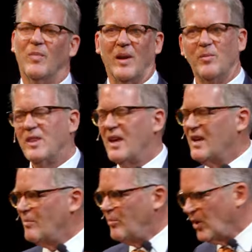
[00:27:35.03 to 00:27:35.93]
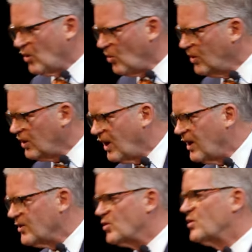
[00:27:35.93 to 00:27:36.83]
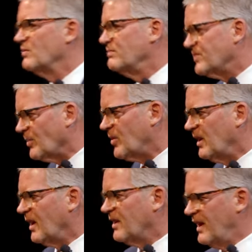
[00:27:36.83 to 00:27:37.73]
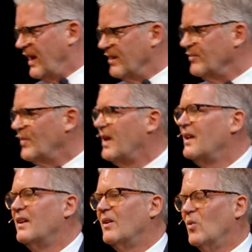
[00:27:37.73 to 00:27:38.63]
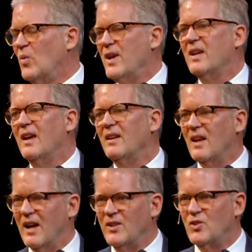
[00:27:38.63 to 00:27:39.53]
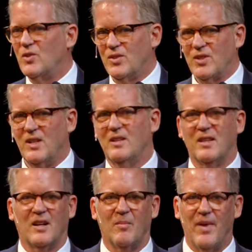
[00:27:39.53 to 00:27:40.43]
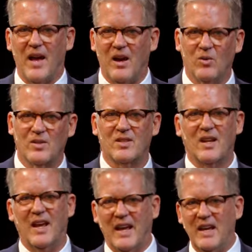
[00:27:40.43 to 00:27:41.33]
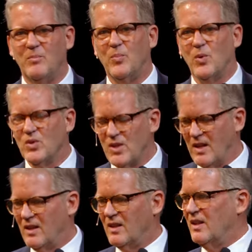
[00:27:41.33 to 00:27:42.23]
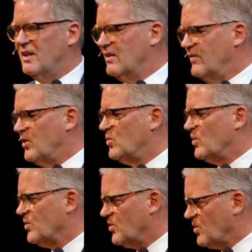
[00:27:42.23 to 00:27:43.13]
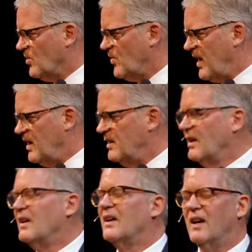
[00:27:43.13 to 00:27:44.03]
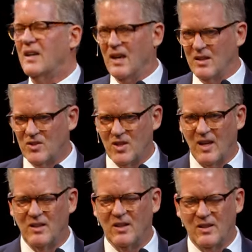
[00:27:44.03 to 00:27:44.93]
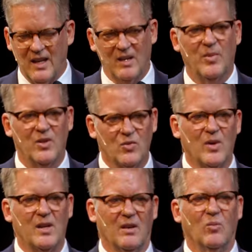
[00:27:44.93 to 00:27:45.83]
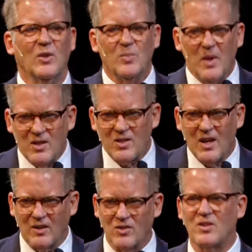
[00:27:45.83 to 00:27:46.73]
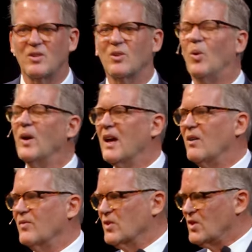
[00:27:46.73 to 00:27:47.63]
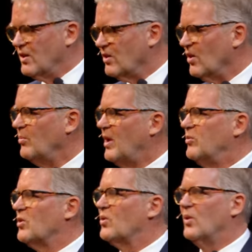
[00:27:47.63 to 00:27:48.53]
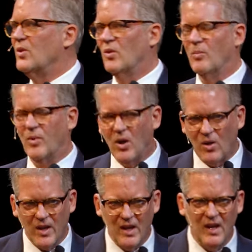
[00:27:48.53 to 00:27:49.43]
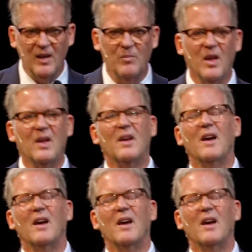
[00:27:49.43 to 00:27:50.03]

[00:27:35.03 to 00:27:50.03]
Maybe they had a beer with lunch, something like that. Weekend nights, you see that about 8% of the individuals surveyed, again, said that they had been drinking, which makes sense. You're going out for dinner, maybe you're going to a ball game.